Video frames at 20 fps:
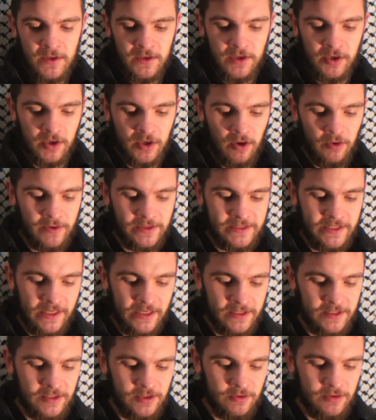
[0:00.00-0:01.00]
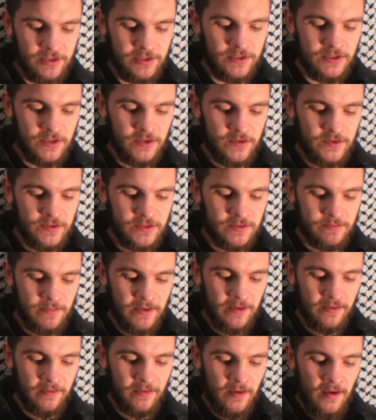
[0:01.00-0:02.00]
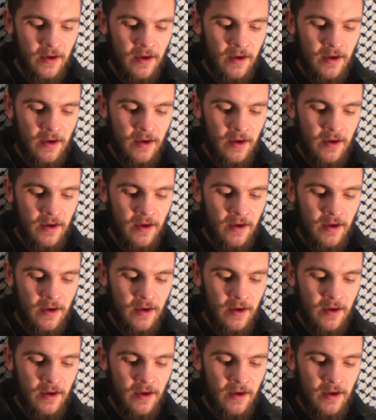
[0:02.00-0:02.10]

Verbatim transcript: You can always take it to a shoesmith.